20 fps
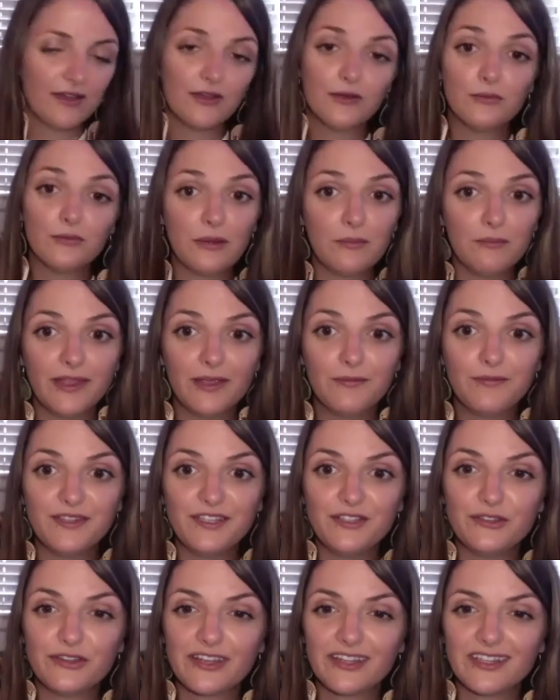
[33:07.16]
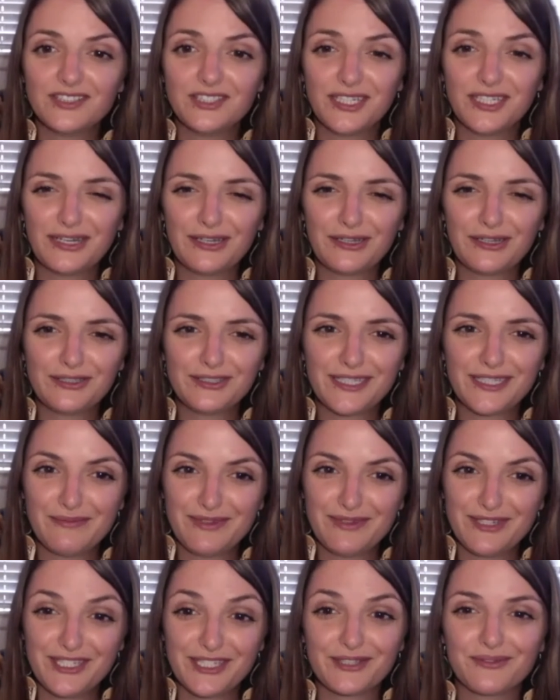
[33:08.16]
maybe you can share those
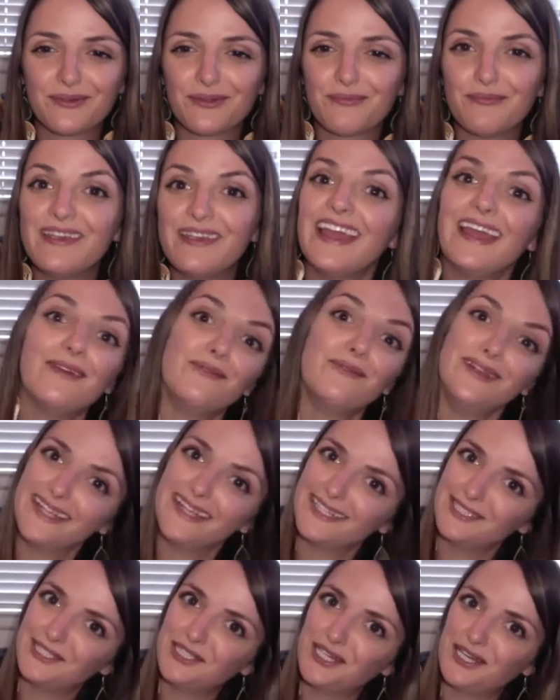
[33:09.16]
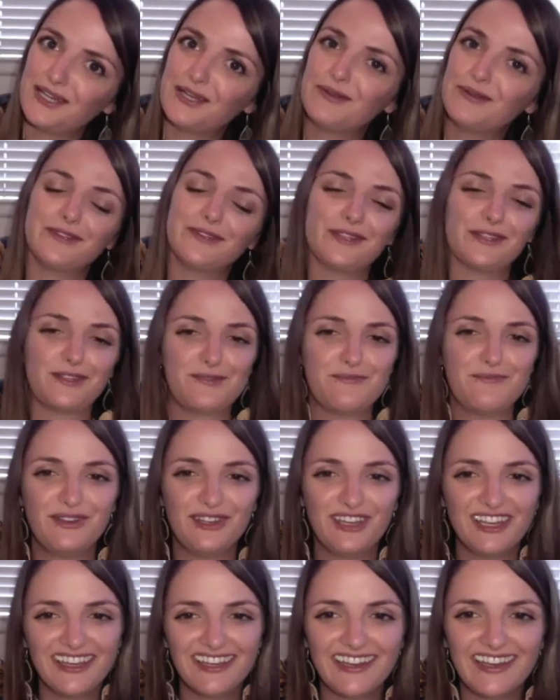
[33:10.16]
images with me, and we can share them with the
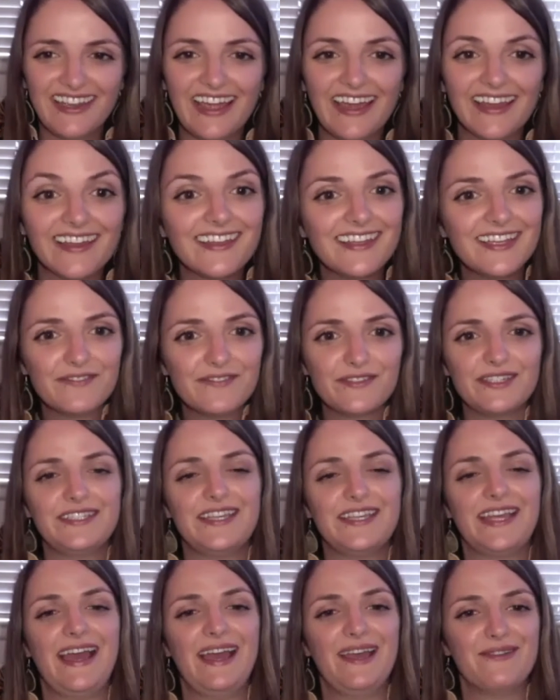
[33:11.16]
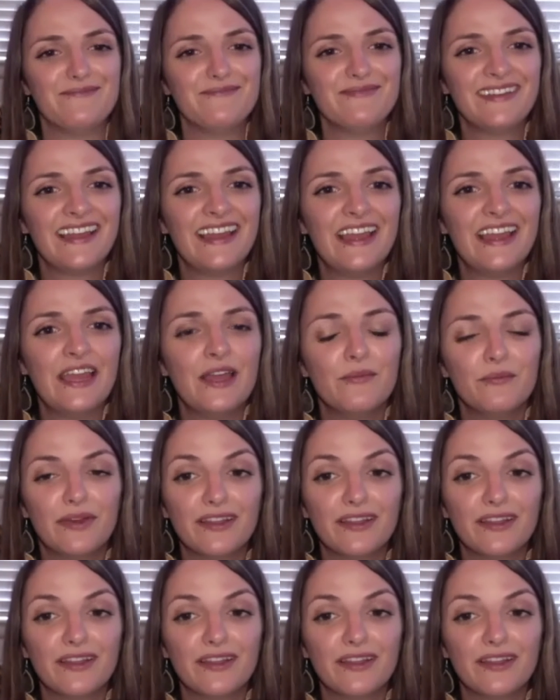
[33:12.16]
community at a different time. But